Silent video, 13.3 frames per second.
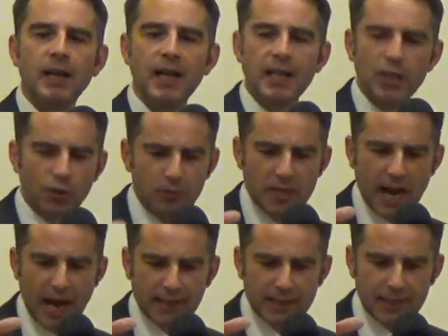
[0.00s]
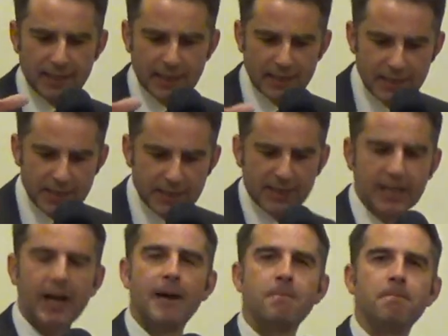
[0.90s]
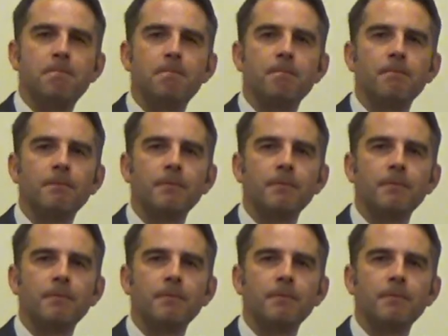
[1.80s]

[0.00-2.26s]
In the reality that he has come,